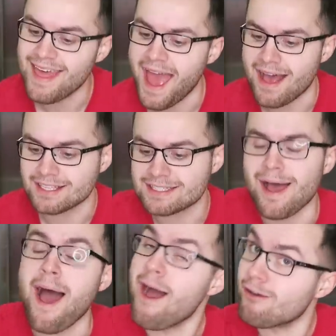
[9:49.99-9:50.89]
this
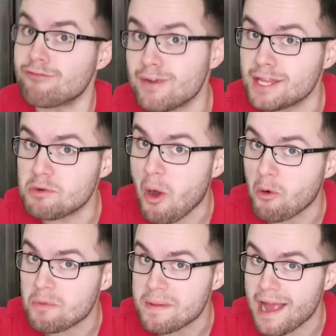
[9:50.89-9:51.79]
really
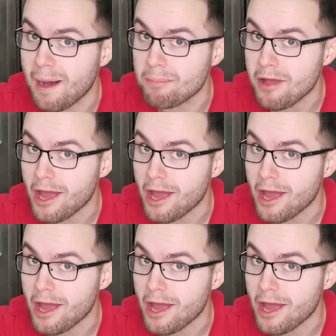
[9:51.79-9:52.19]
woke me up,